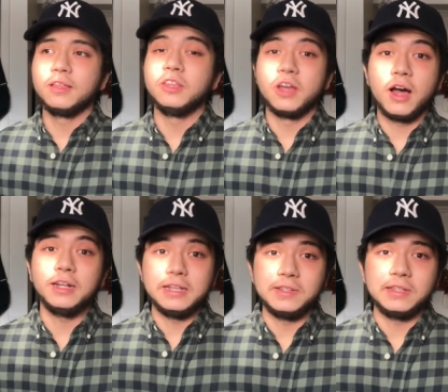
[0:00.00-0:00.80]

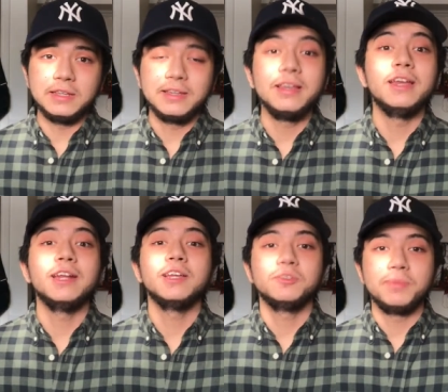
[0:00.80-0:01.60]
not easy. It
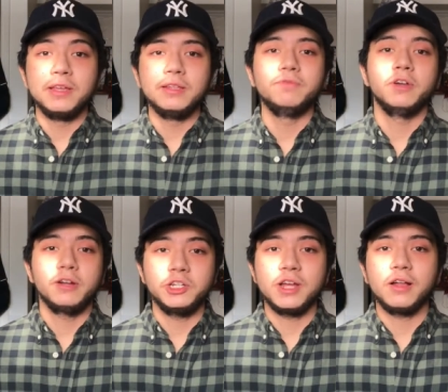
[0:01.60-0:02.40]
has been
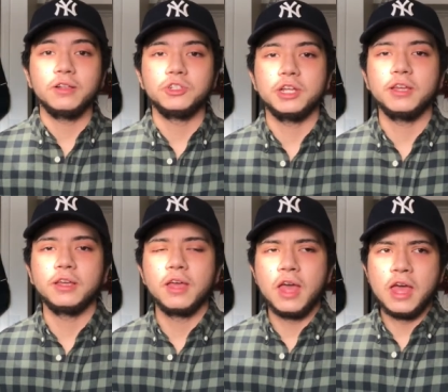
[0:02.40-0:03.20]
very
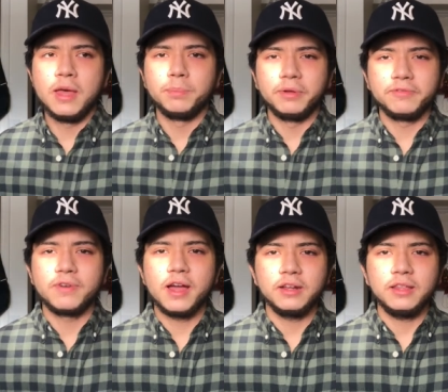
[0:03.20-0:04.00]
challenging. But
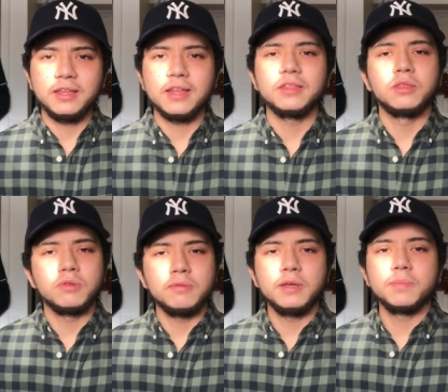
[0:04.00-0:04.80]
finally, at the
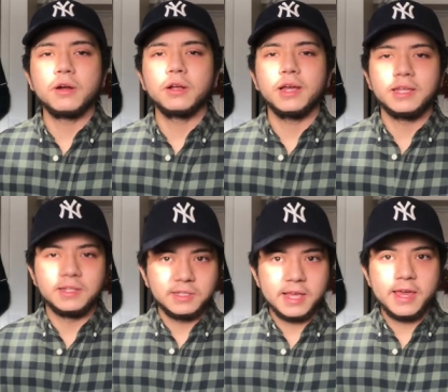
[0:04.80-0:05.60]
3-week mark, I
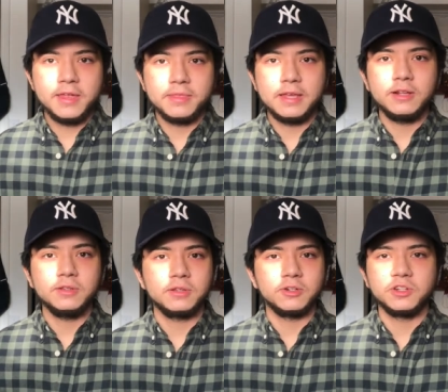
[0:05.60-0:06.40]
can say
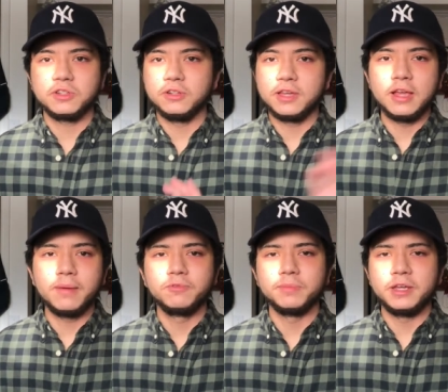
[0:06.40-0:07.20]
things are just looking
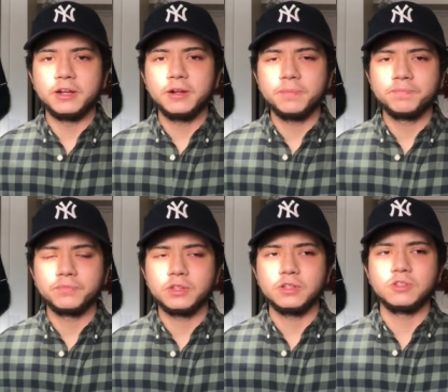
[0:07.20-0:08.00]
up from here.
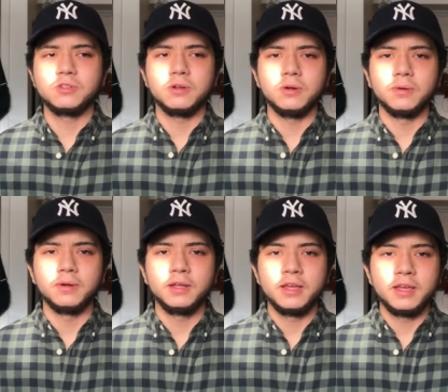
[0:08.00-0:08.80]

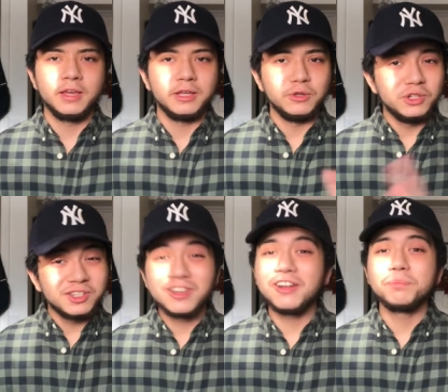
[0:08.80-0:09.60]
So you
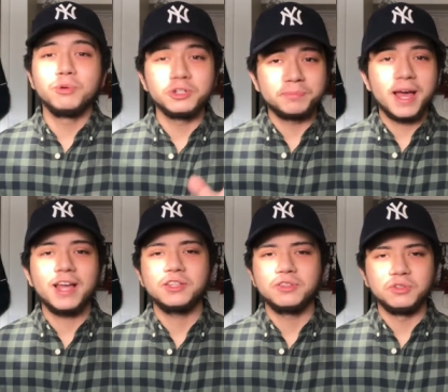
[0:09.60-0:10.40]
just gotta push
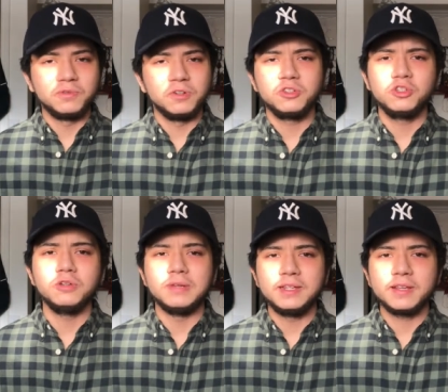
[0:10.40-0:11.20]
past those first
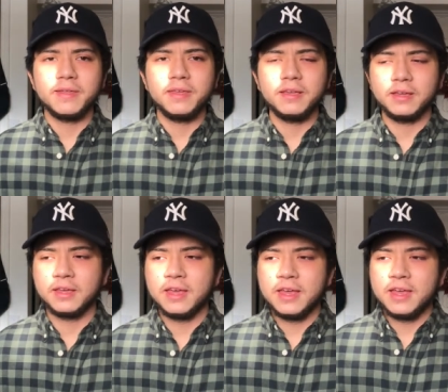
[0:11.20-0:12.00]
2 weeks, I think,
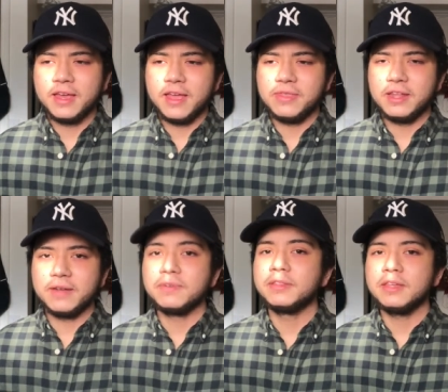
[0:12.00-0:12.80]
and then
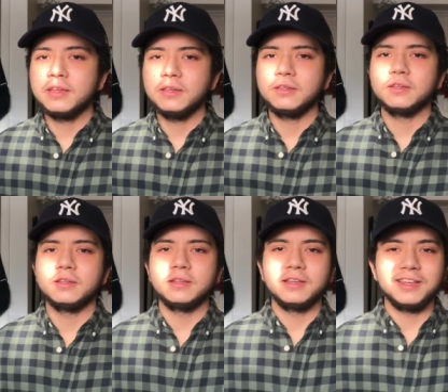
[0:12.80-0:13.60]
everything,
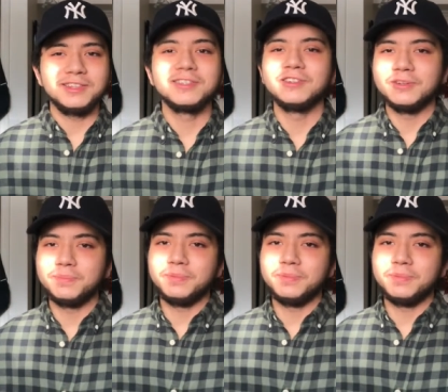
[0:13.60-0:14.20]
it's gonna